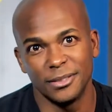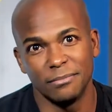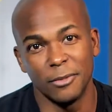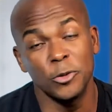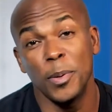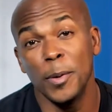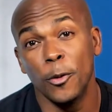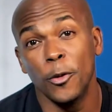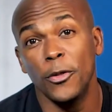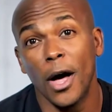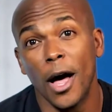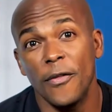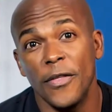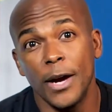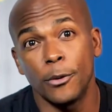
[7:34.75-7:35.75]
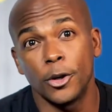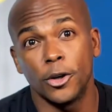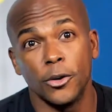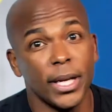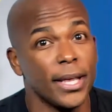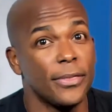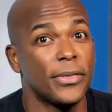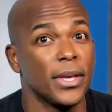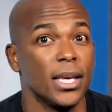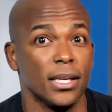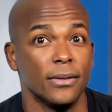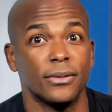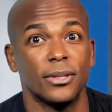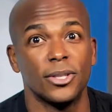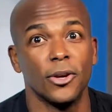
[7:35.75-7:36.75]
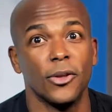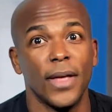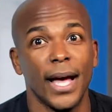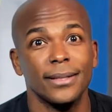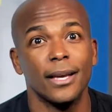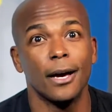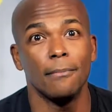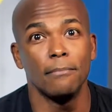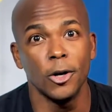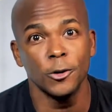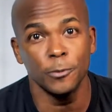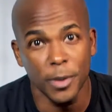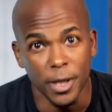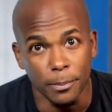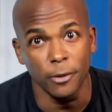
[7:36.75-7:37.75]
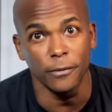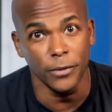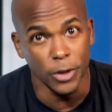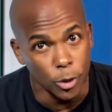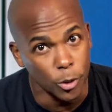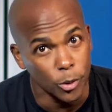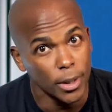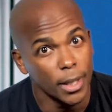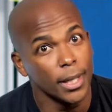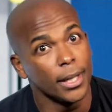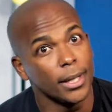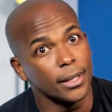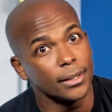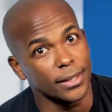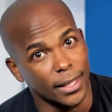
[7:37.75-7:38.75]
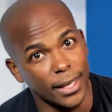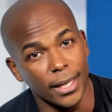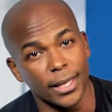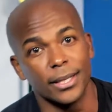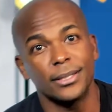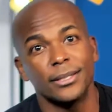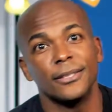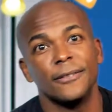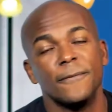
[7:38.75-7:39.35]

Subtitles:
Most people thought they were greedy thieves, so that's how most people viewed Zacchaeus.